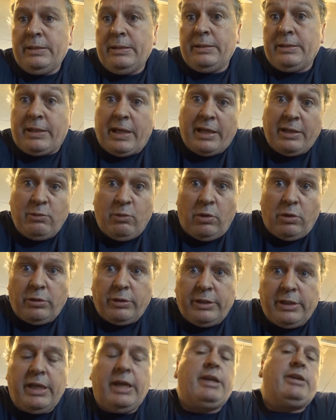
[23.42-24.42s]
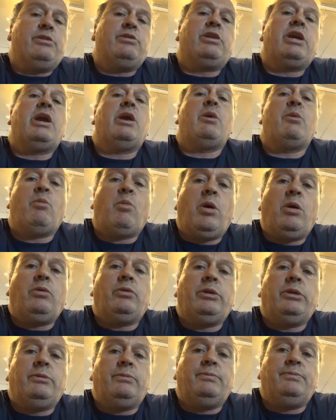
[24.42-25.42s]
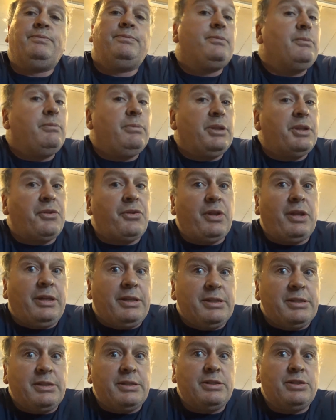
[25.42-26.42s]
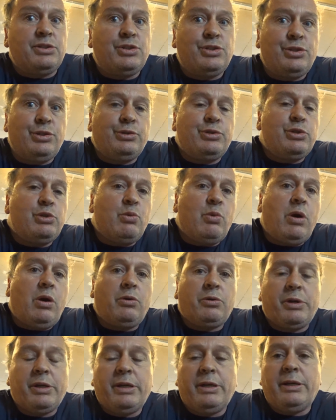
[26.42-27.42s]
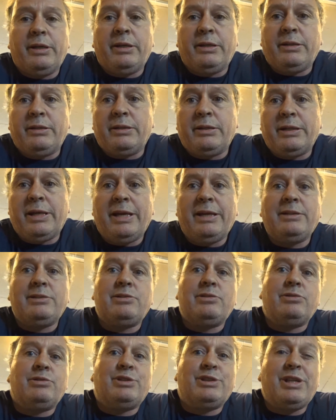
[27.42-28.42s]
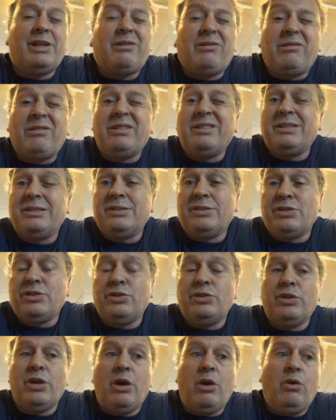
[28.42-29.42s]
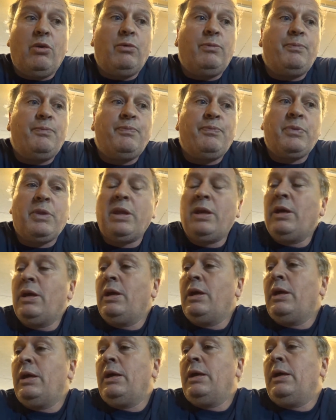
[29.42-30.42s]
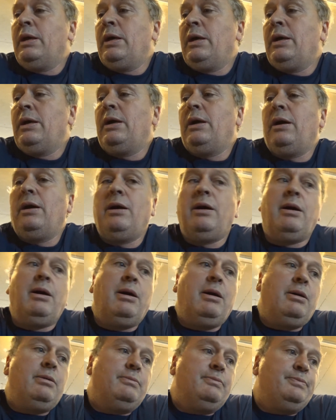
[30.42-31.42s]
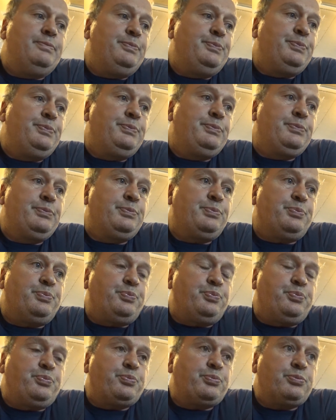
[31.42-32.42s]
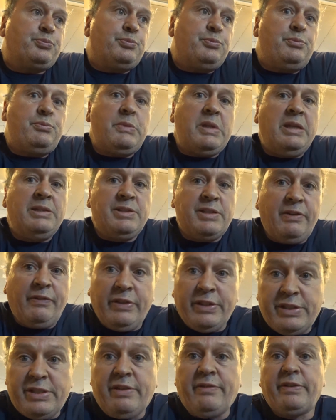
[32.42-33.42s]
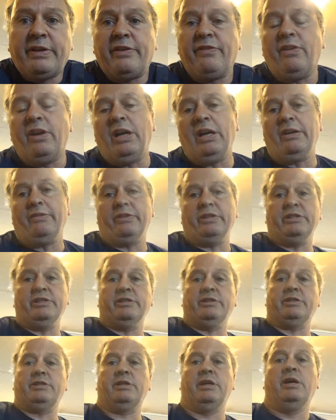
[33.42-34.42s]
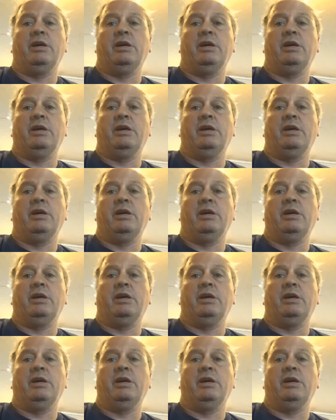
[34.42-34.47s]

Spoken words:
Can you weld it? Yeah, you can weld it. But the thing is should you weld it? And the answer generally is no. 7075 is